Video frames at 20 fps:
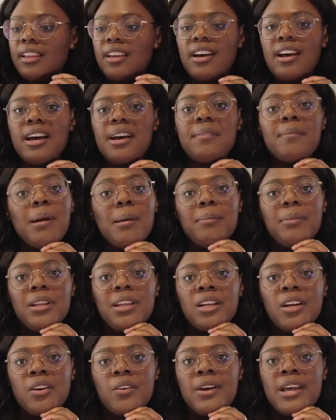I'm going
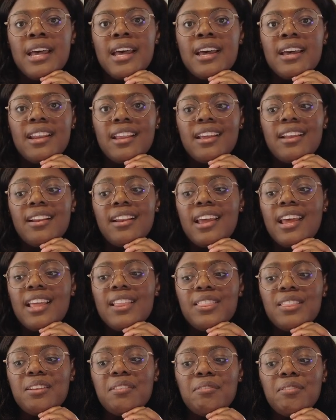to go ahead and
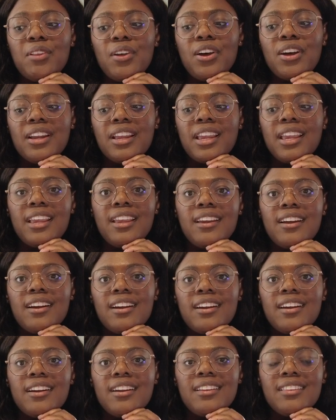end the vlog
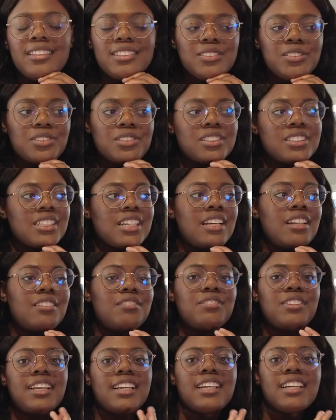here. This was just kind
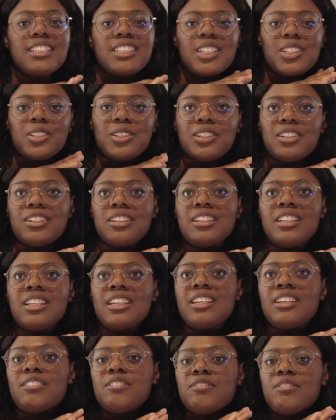of like a little
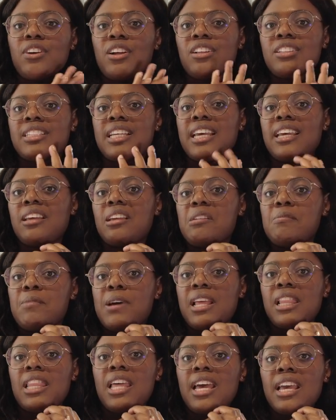fall day in
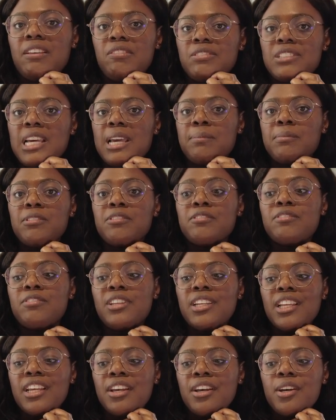my life type of
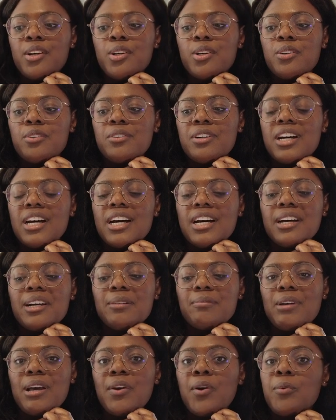video.
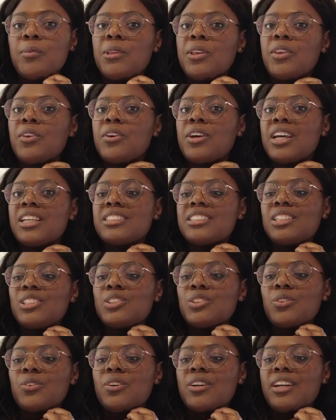I hope that you guys
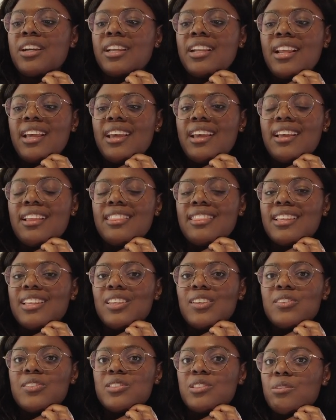enjoyed and
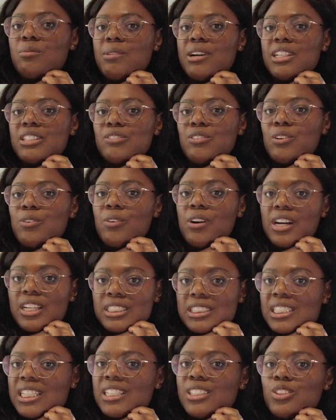thank you so much for
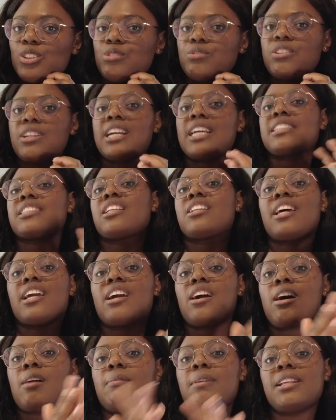watching. Don't forget to
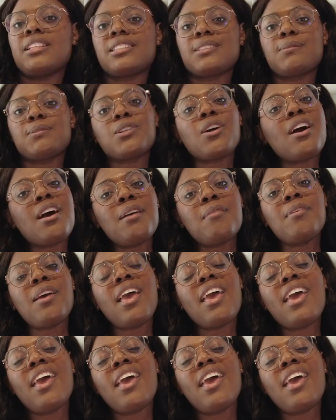like, comment, and subscribe.